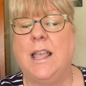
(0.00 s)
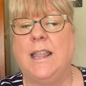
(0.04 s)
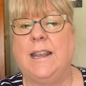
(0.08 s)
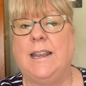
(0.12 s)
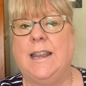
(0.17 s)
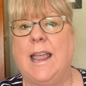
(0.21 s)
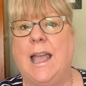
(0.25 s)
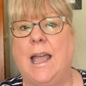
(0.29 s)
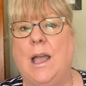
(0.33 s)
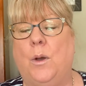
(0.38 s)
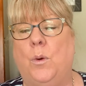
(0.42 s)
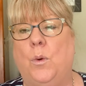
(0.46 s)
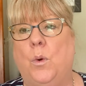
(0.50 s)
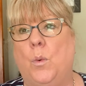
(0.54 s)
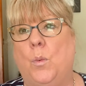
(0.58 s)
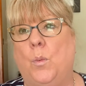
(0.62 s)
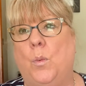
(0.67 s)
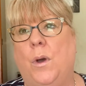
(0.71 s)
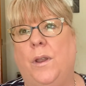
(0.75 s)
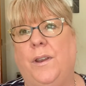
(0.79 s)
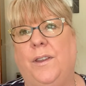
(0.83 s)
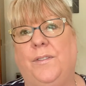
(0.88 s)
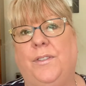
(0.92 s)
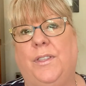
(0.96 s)
now,
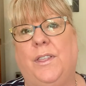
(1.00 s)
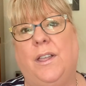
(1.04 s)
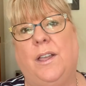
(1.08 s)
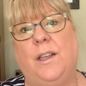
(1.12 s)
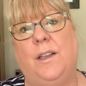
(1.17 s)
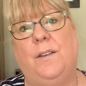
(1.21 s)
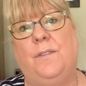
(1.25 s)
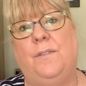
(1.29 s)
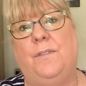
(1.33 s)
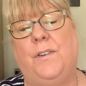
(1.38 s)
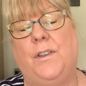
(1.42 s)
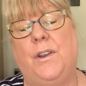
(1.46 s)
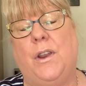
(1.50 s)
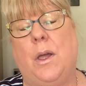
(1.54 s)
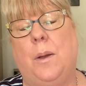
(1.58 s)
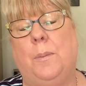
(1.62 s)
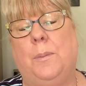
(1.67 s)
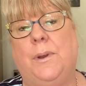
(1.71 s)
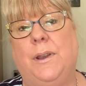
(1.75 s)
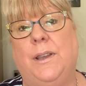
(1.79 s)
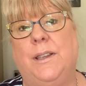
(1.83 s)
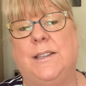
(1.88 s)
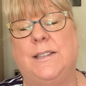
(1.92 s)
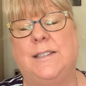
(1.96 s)
one of the
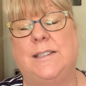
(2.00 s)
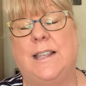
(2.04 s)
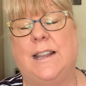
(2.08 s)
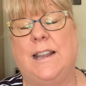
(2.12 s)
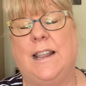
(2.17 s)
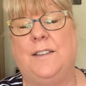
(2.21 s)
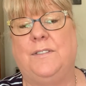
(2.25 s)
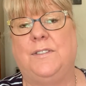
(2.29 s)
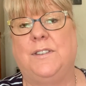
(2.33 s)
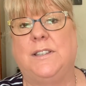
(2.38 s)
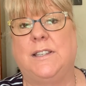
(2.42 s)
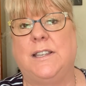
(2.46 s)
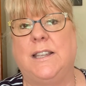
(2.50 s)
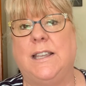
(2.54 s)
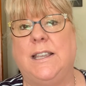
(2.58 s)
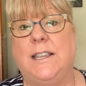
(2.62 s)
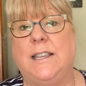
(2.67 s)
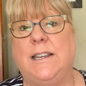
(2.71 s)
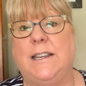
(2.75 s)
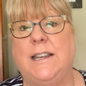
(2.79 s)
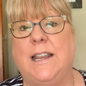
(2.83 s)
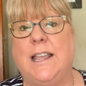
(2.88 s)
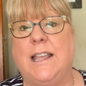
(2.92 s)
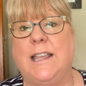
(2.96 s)
phenomena that I've
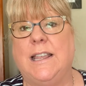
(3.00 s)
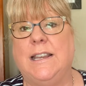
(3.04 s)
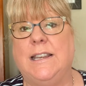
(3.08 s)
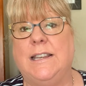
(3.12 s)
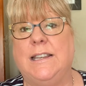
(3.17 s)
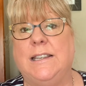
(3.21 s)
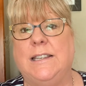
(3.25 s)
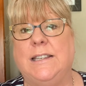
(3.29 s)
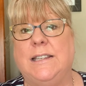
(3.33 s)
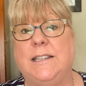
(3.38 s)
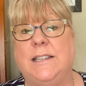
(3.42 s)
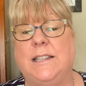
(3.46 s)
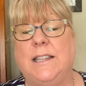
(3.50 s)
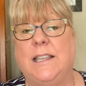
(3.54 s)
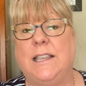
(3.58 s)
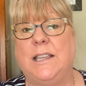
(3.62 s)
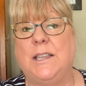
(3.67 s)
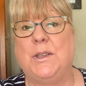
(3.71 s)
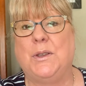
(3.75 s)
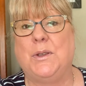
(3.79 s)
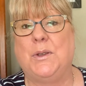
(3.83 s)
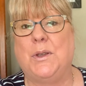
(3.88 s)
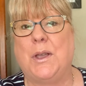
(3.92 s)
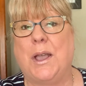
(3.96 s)
seen in
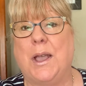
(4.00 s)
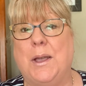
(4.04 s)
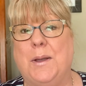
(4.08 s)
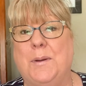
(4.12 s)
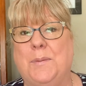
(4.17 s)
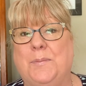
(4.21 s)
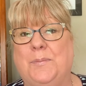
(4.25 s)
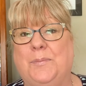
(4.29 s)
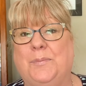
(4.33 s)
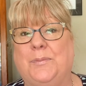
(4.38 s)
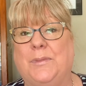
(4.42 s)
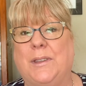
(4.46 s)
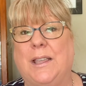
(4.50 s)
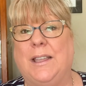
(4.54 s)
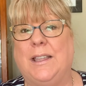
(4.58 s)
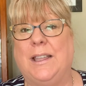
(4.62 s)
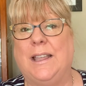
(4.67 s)
the um,